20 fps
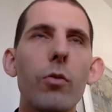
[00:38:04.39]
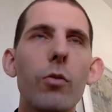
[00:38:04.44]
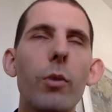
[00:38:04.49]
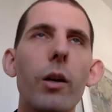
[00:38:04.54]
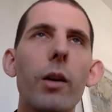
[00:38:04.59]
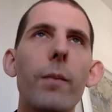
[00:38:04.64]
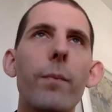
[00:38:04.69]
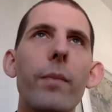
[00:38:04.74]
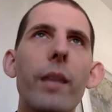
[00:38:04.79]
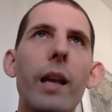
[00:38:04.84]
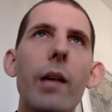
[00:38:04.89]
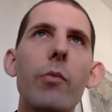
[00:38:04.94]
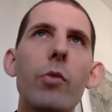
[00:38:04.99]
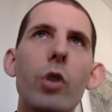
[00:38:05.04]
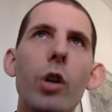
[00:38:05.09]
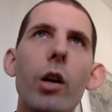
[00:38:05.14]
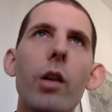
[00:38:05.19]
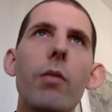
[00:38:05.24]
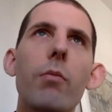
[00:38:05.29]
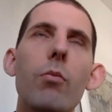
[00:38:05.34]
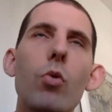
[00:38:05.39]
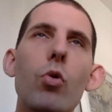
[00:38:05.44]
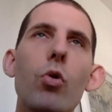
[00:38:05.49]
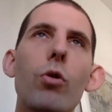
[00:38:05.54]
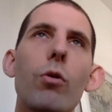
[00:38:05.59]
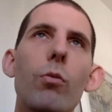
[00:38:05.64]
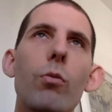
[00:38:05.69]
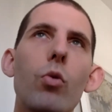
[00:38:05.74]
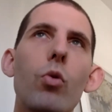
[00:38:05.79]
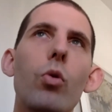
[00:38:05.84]
But I'm trying more
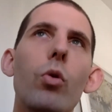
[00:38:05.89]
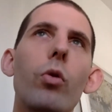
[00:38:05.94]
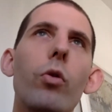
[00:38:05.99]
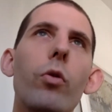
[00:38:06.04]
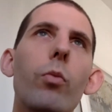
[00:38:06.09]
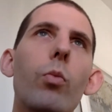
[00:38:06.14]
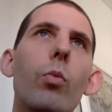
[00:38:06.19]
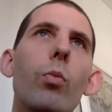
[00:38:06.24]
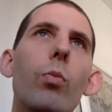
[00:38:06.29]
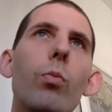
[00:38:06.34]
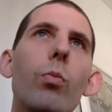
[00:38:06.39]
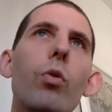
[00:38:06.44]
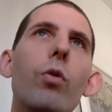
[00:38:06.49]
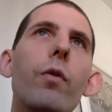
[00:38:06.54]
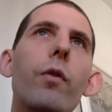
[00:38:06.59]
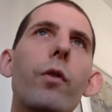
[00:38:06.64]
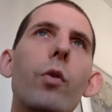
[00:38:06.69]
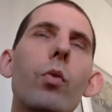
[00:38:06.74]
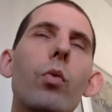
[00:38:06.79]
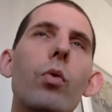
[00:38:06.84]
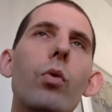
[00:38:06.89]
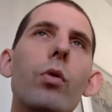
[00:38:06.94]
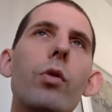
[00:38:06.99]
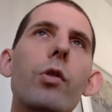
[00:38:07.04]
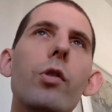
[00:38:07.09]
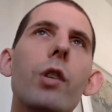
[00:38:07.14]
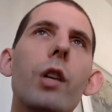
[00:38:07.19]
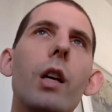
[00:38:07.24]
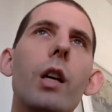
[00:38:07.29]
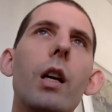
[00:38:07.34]
and more to move
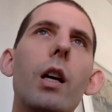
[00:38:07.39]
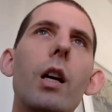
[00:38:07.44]
towards